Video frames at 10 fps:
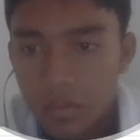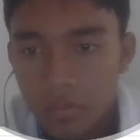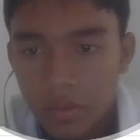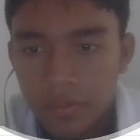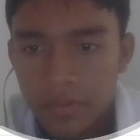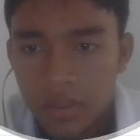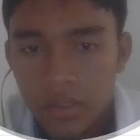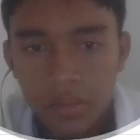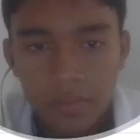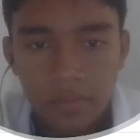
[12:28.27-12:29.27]

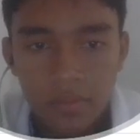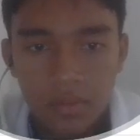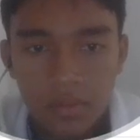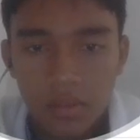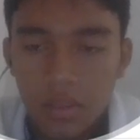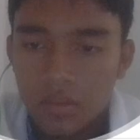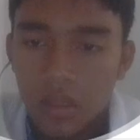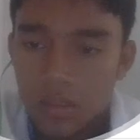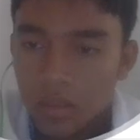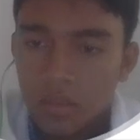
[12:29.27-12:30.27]
25.
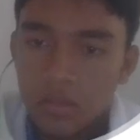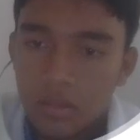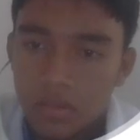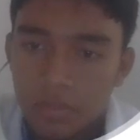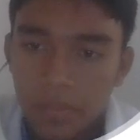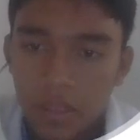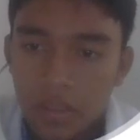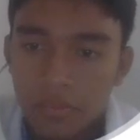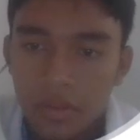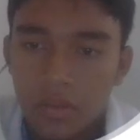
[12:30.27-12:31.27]
Just play
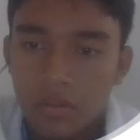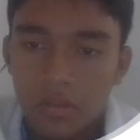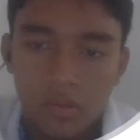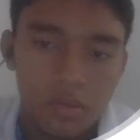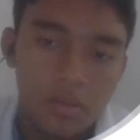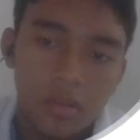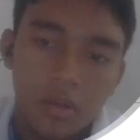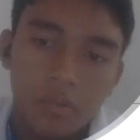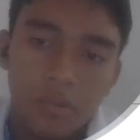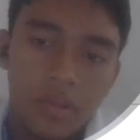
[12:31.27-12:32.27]
with the
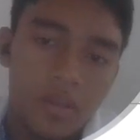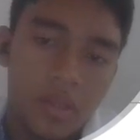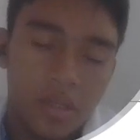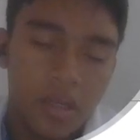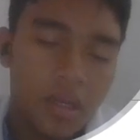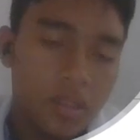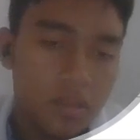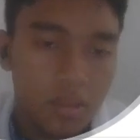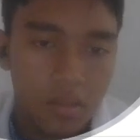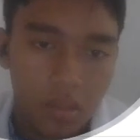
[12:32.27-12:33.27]
width and height
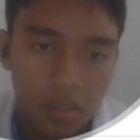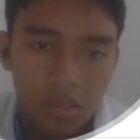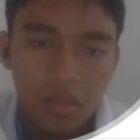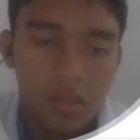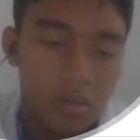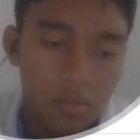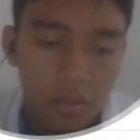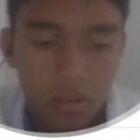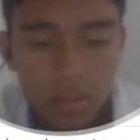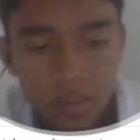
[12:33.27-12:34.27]

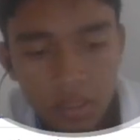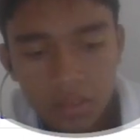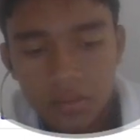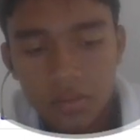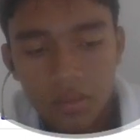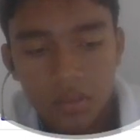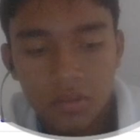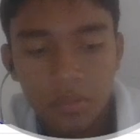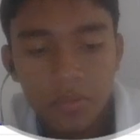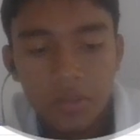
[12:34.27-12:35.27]
on the text. It's
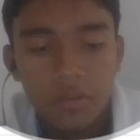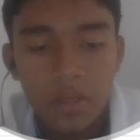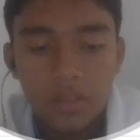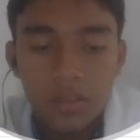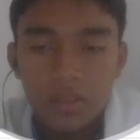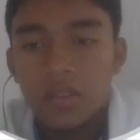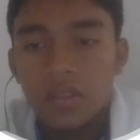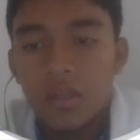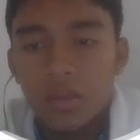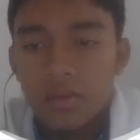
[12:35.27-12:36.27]
up to you actually.
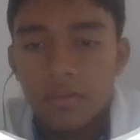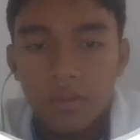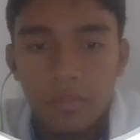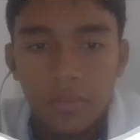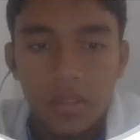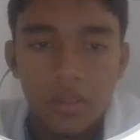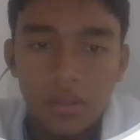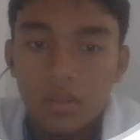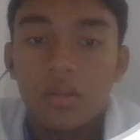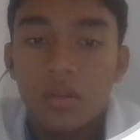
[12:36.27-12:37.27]
For me,
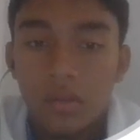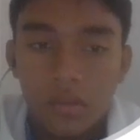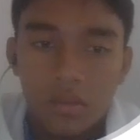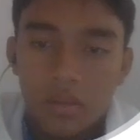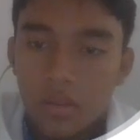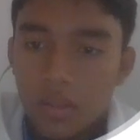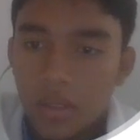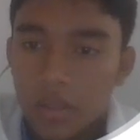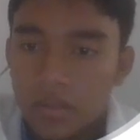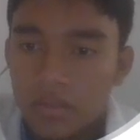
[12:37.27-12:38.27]

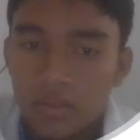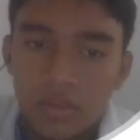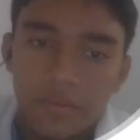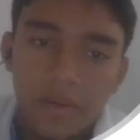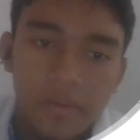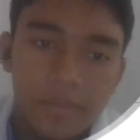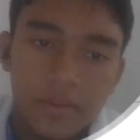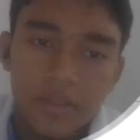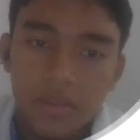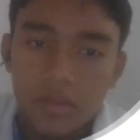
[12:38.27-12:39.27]
it's
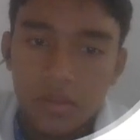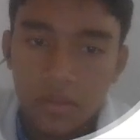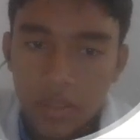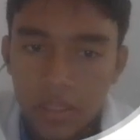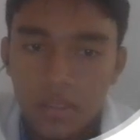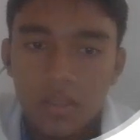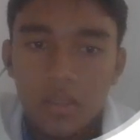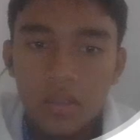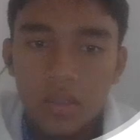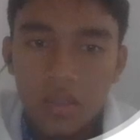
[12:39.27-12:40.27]
35%. Okay,
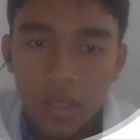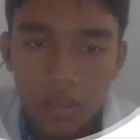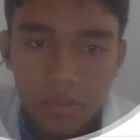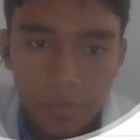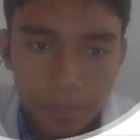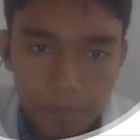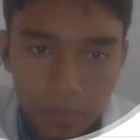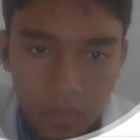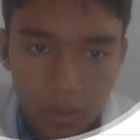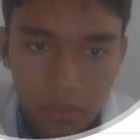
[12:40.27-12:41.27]
now
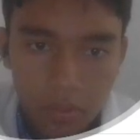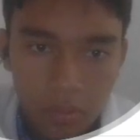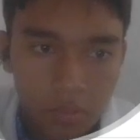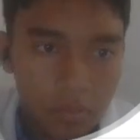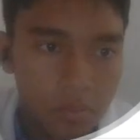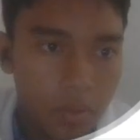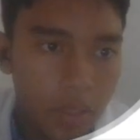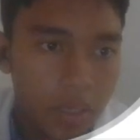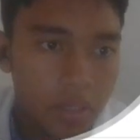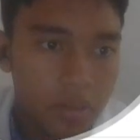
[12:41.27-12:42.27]
you
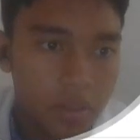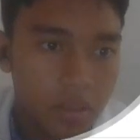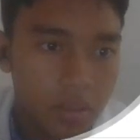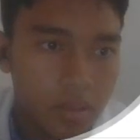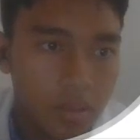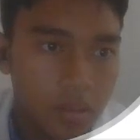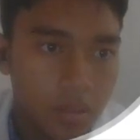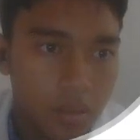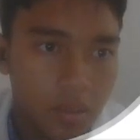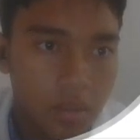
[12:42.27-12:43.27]
add another